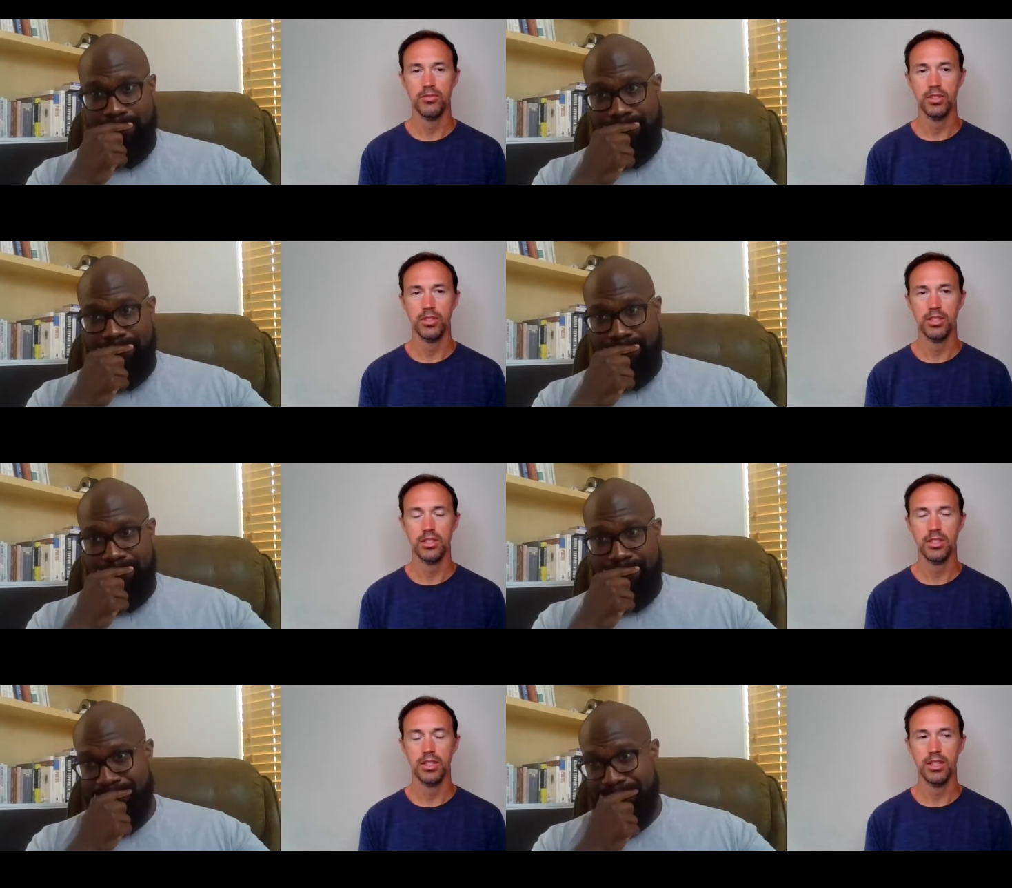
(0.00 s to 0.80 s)

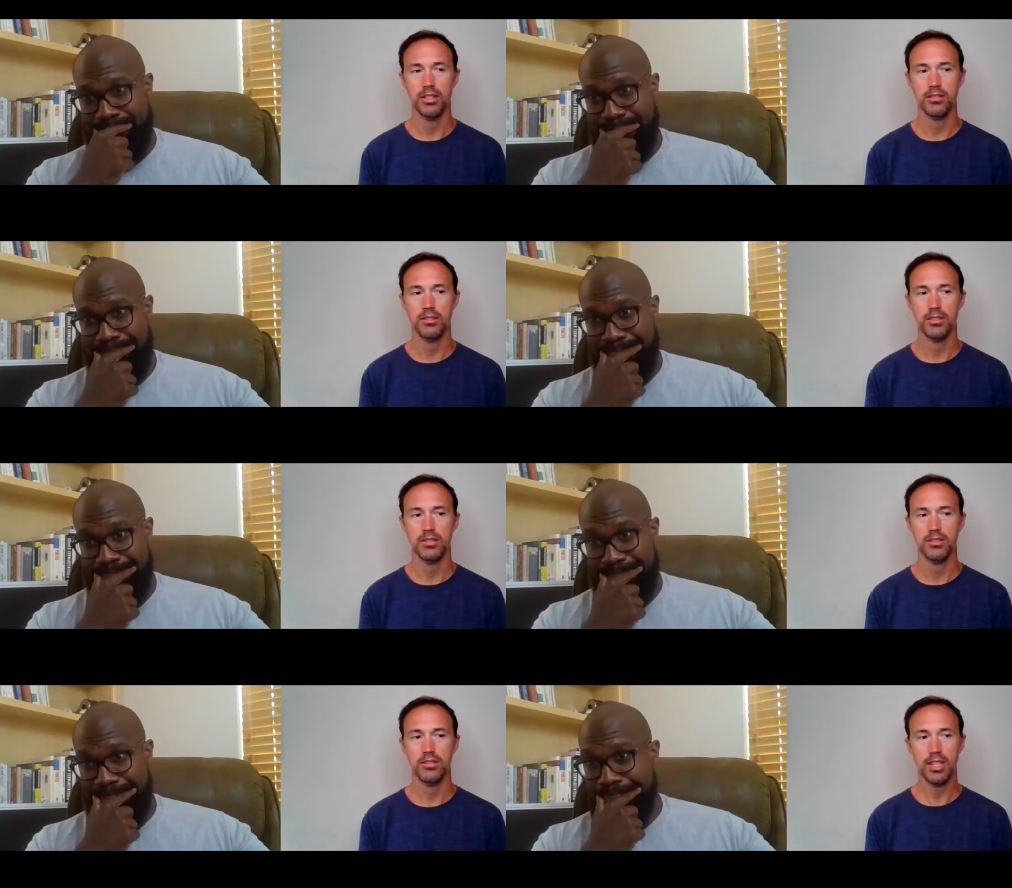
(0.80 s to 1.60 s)
Speaker 1: very uh,
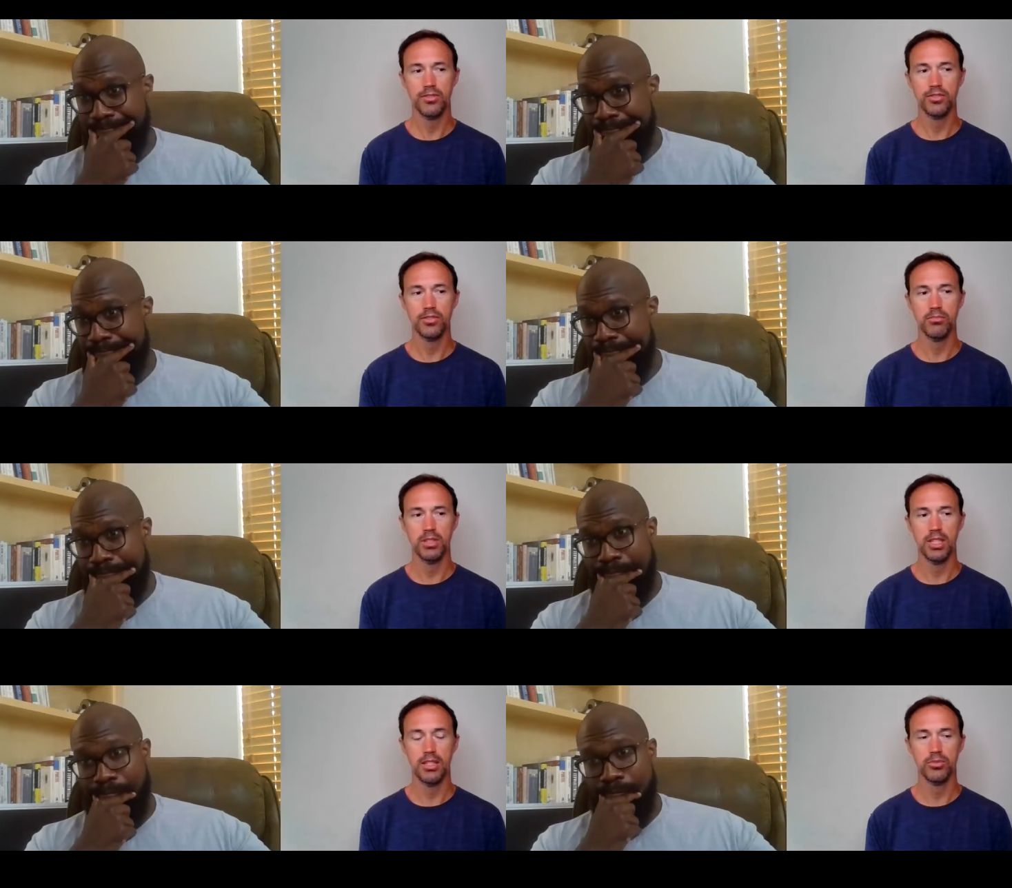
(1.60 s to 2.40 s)
safe to
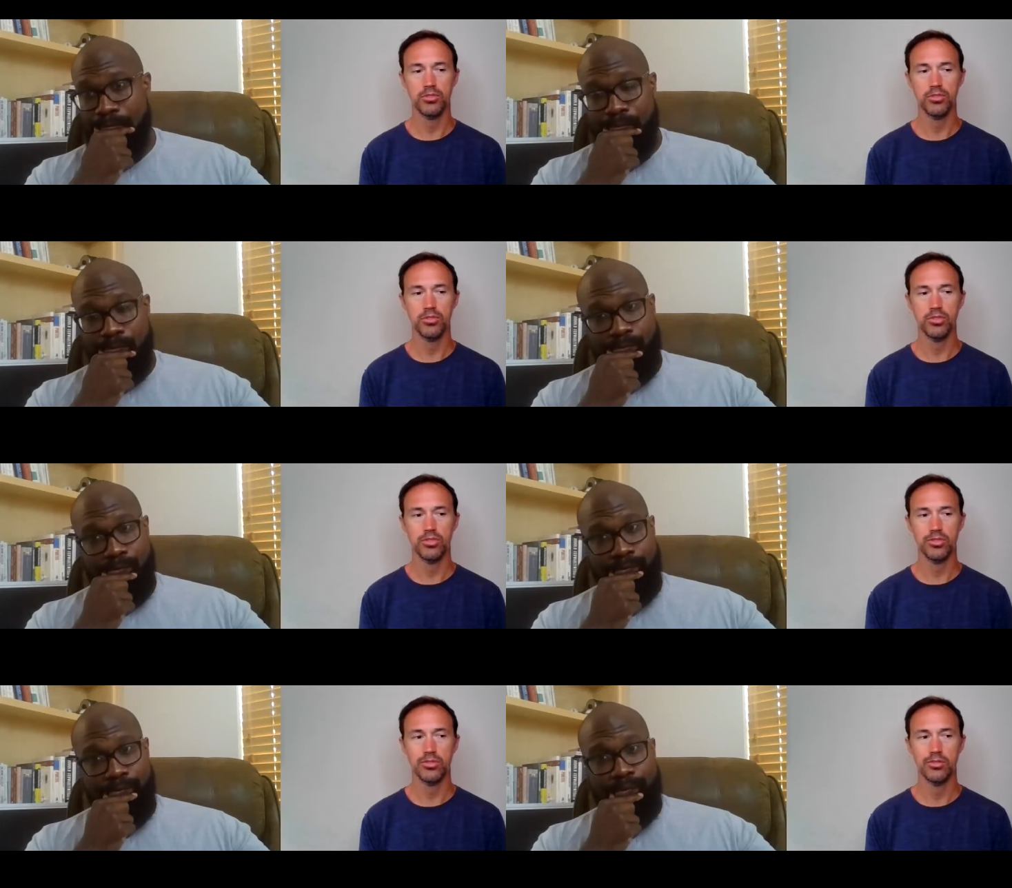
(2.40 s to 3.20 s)
be able
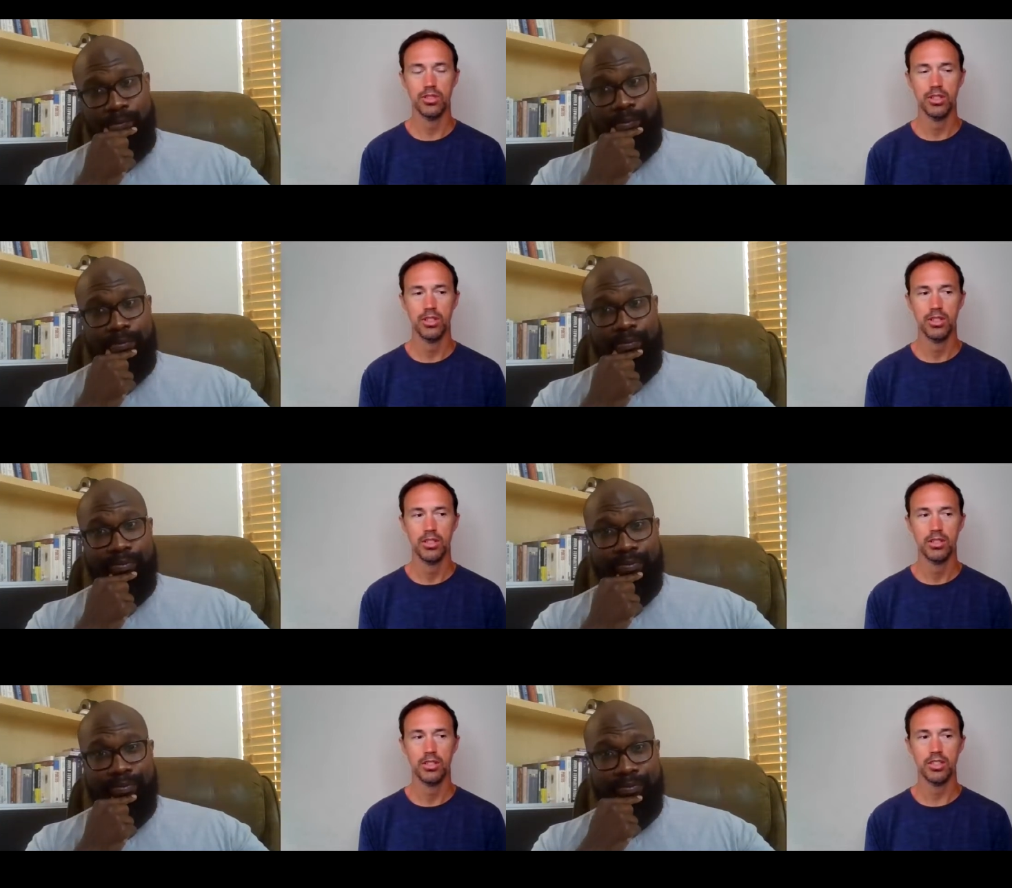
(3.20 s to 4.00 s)
to
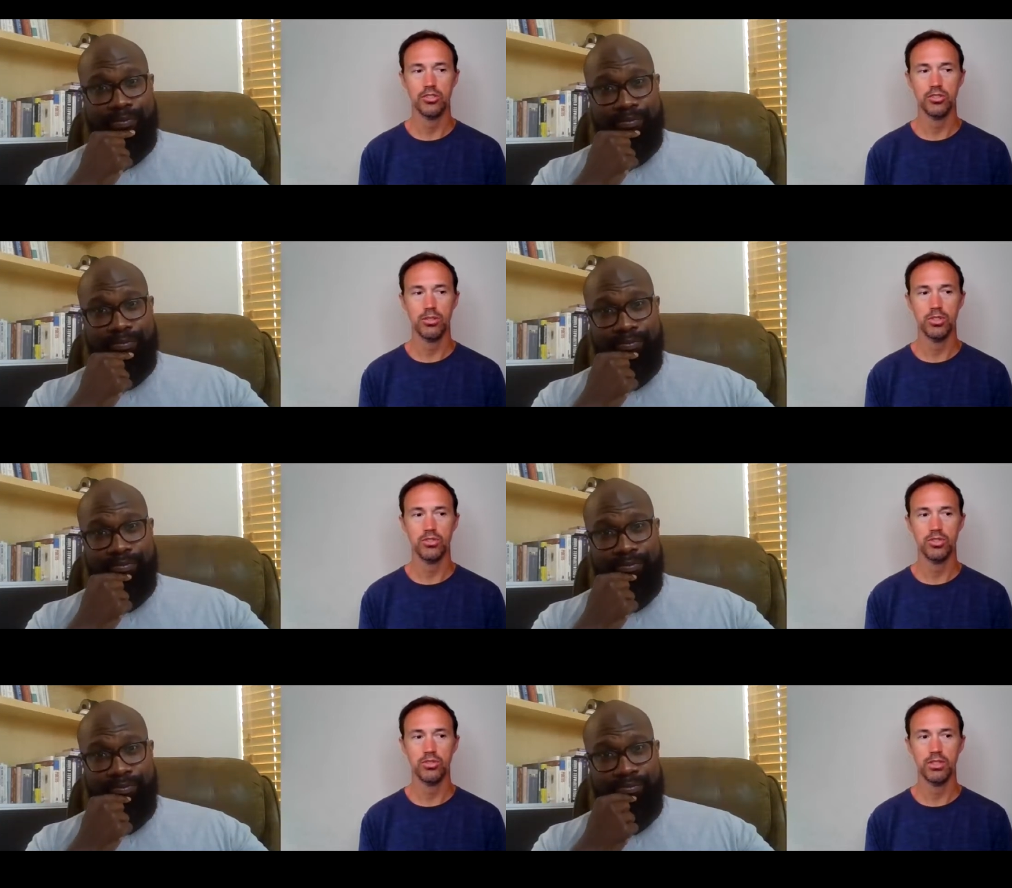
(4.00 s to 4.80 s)
contribute
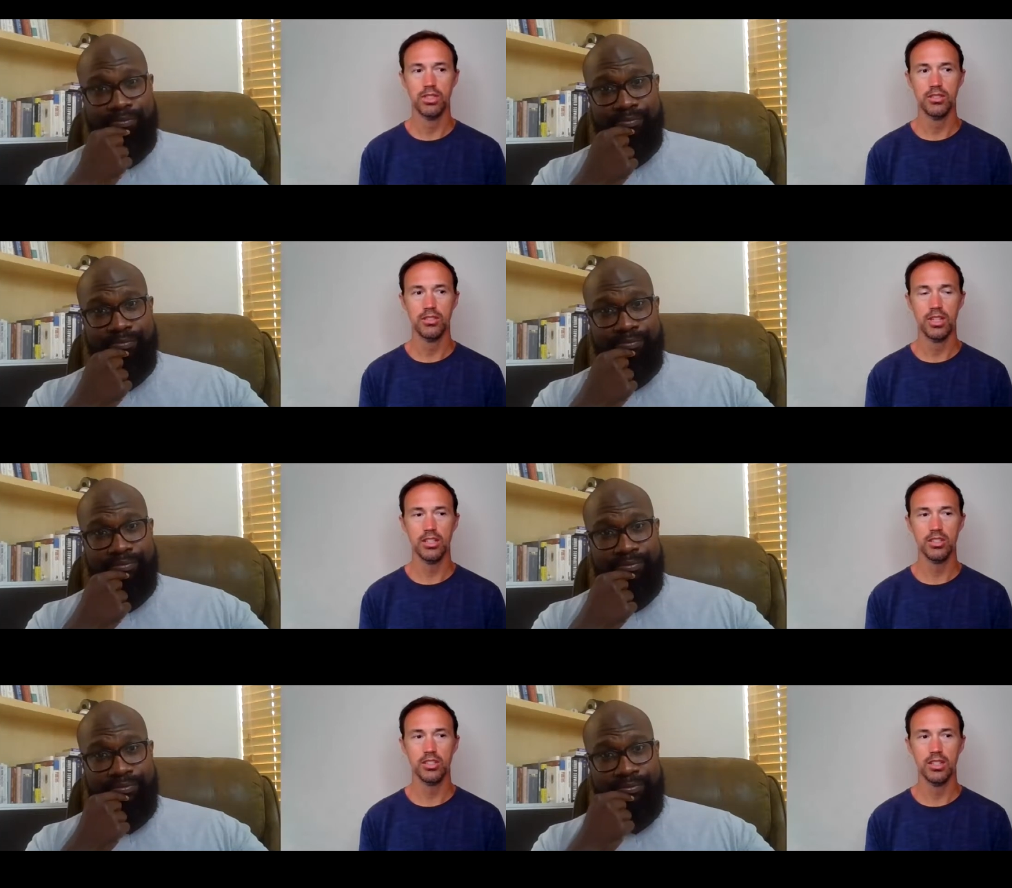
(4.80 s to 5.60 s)
to a
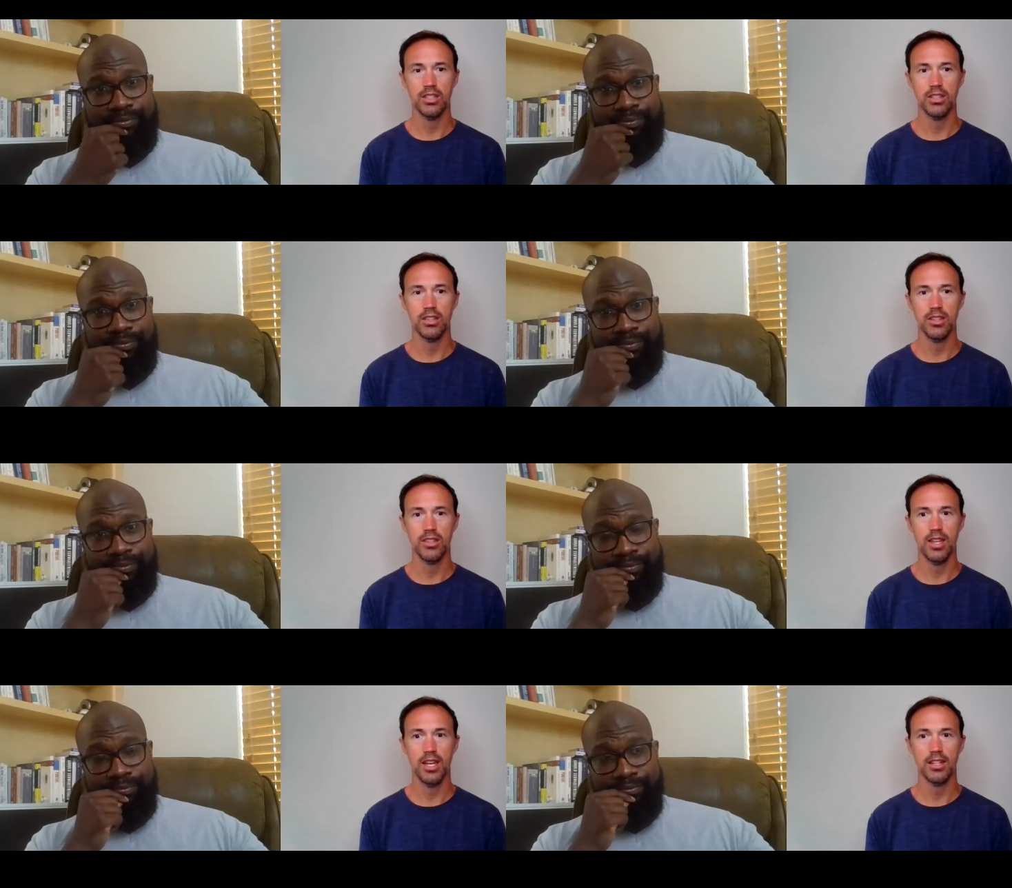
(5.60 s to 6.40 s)
discussion
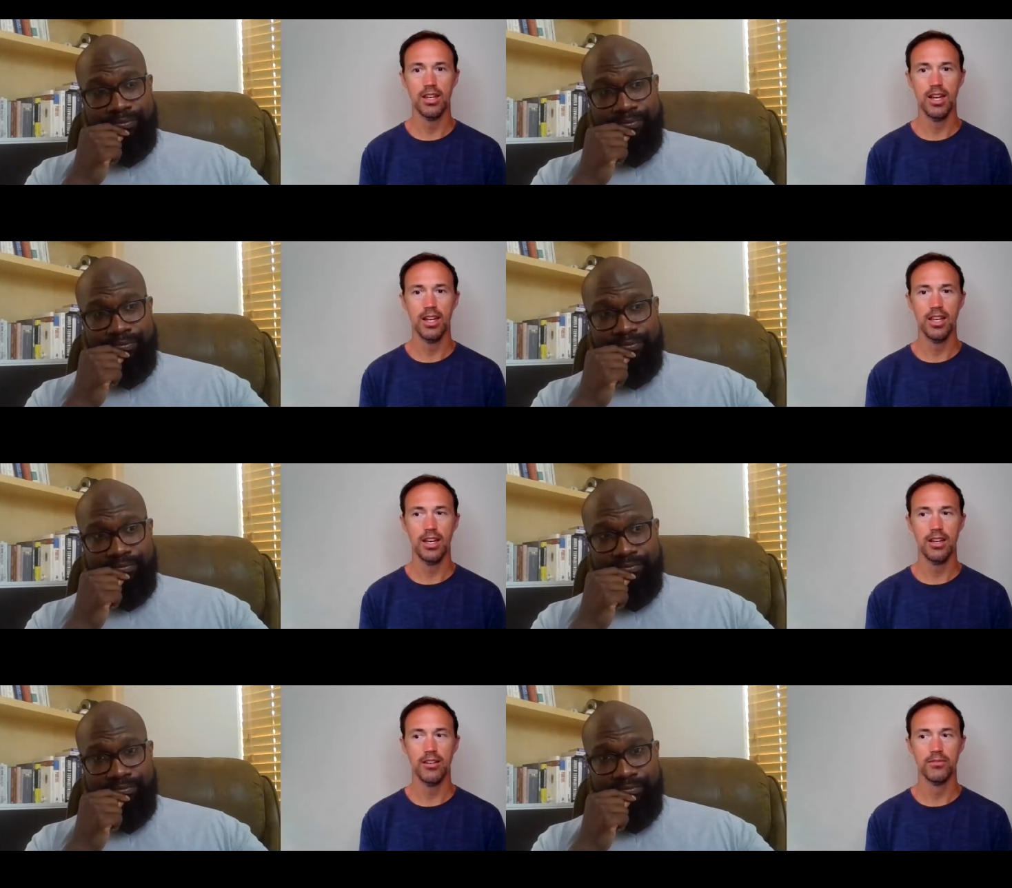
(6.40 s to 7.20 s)
that I
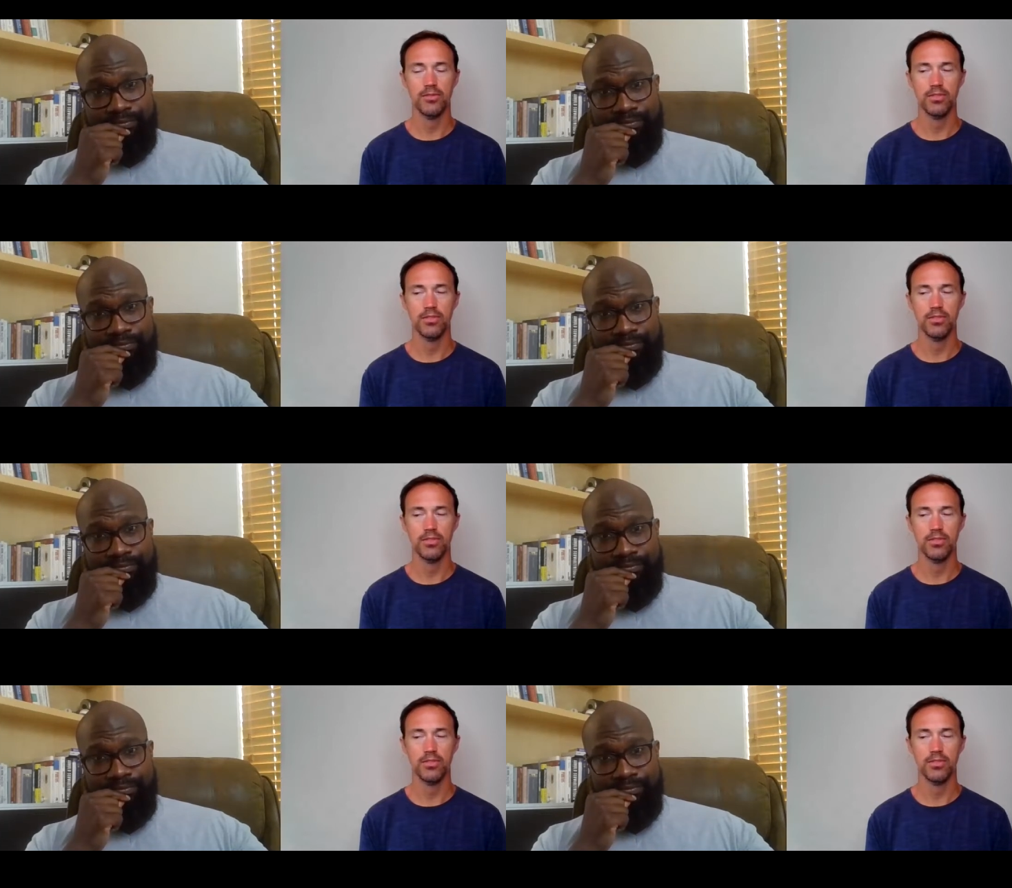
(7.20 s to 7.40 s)
have